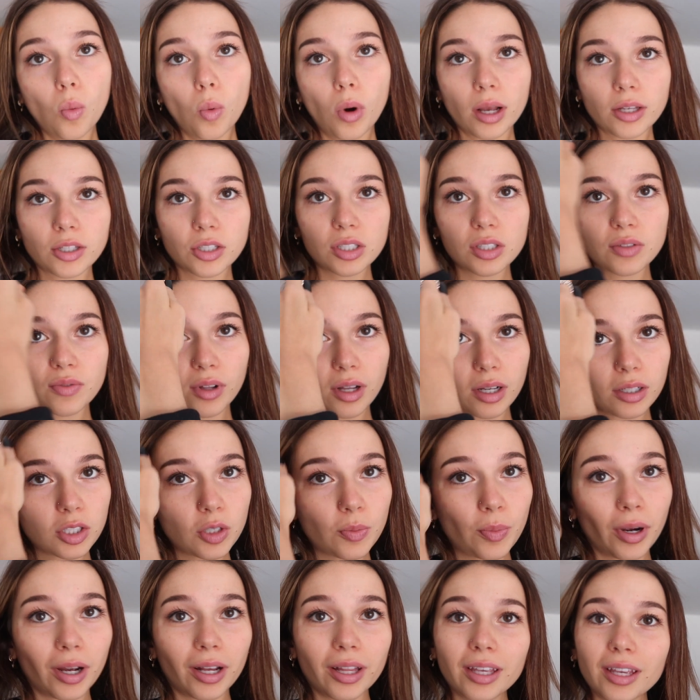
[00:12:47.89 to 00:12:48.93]
watch these vlogs,
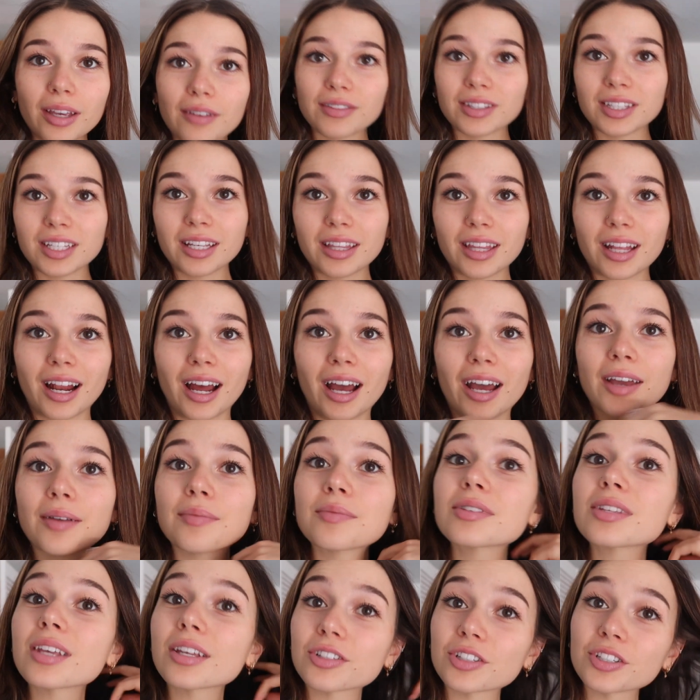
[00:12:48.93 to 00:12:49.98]
you probably have seen that I
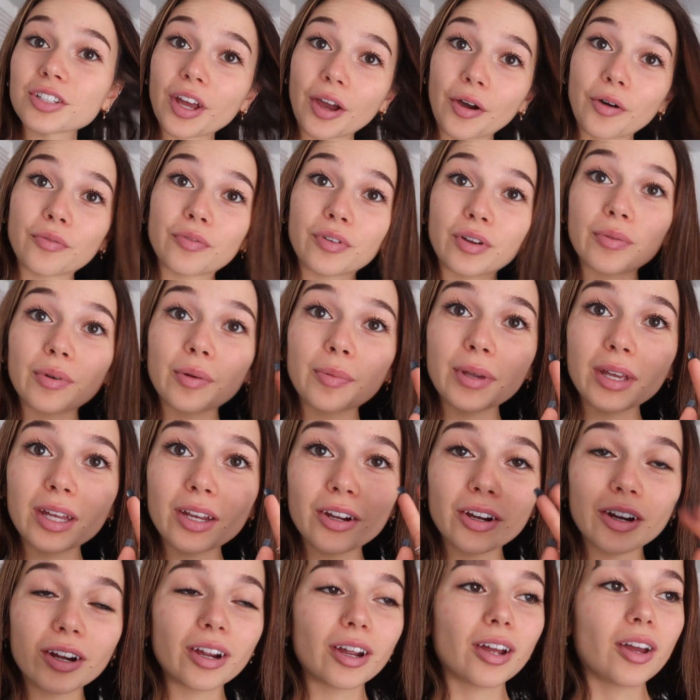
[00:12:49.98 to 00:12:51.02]
am such an outfit
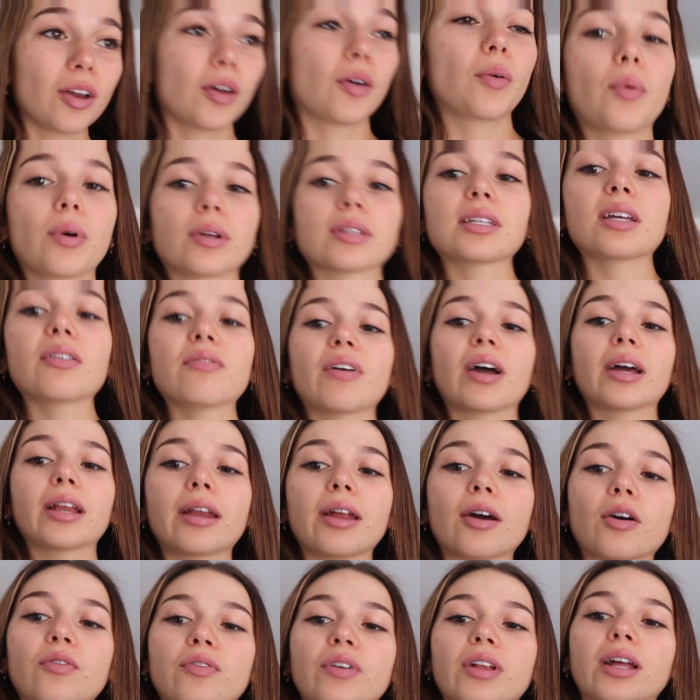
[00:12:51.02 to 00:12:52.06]
repeater. Once I find
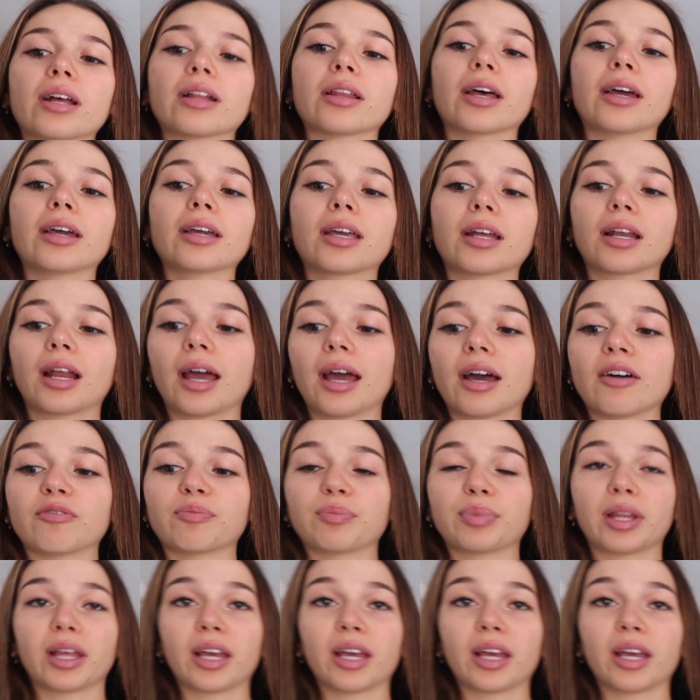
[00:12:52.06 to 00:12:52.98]
an outfit I like and I have